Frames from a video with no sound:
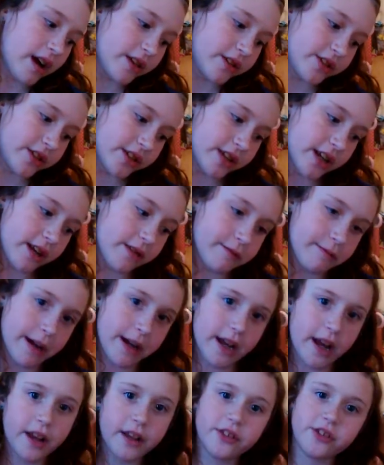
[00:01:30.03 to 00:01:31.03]
I just named
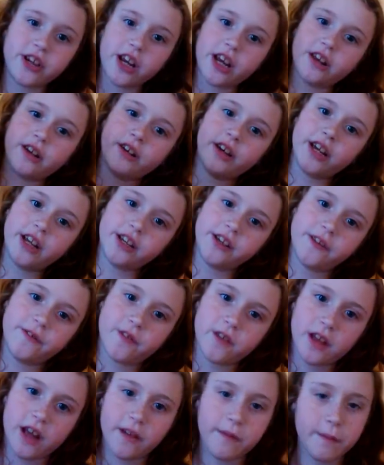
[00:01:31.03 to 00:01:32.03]
my channel AG
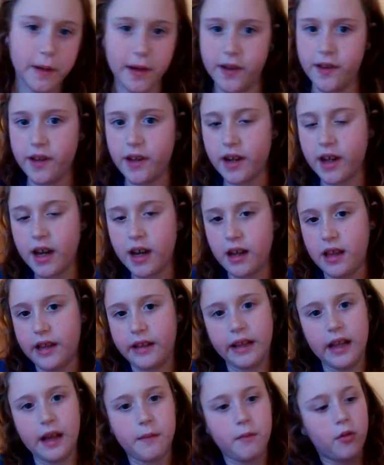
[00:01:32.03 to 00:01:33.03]
for Life because I kind of
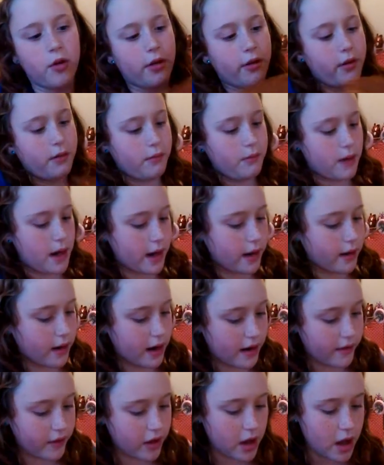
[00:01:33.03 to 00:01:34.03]
like that more than
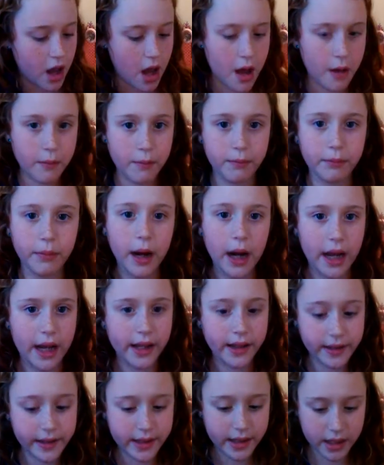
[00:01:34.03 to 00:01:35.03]
Minecraft.
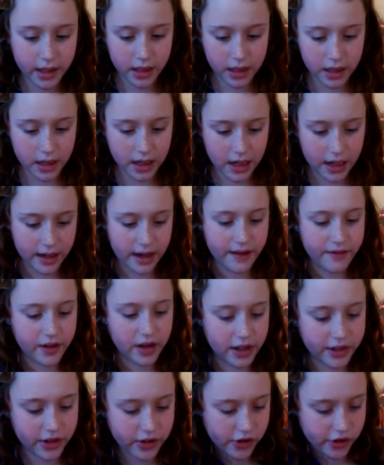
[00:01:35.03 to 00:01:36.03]
But I never
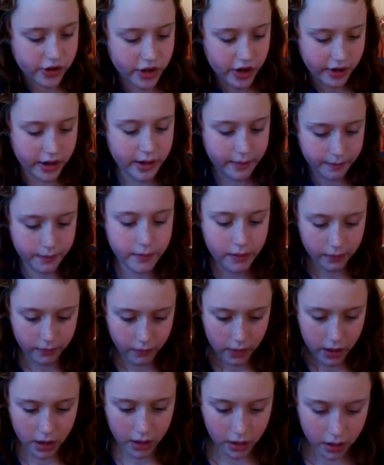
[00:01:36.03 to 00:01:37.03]
got to show any,
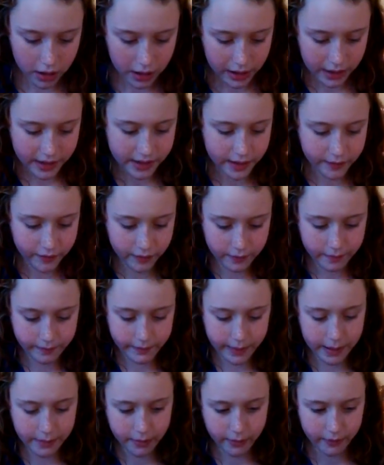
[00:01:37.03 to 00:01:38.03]
well, except for
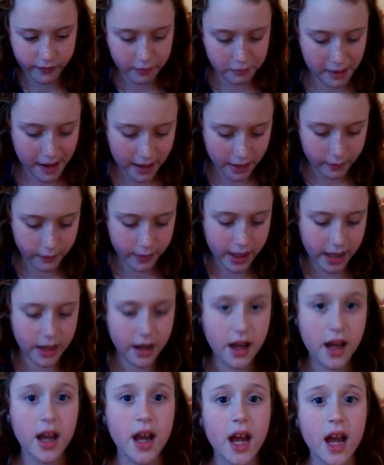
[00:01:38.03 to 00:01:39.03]
people from Halloween,
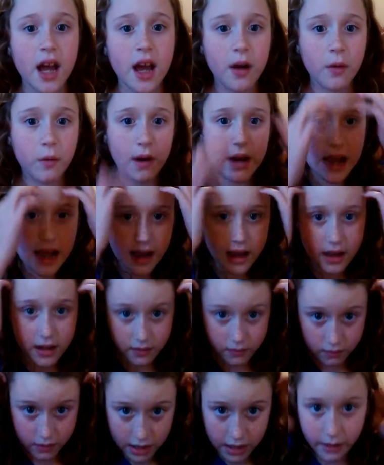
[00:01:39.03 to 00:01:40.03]
what I,
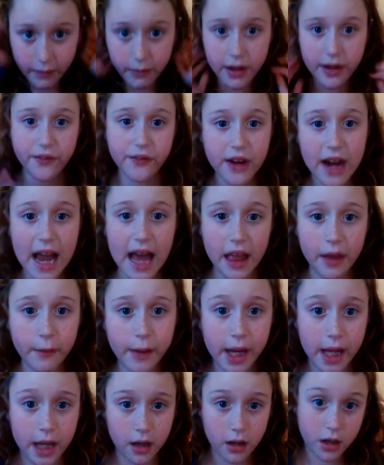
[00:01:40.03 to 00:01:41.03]
what I was for
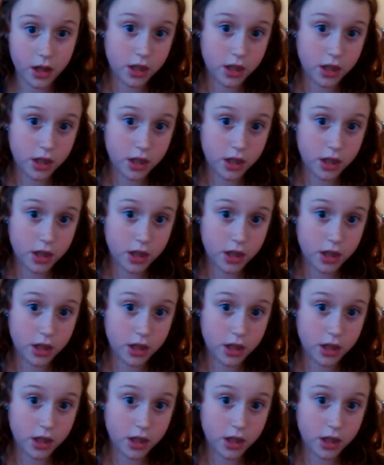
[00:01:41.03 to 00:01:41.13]
Halloween.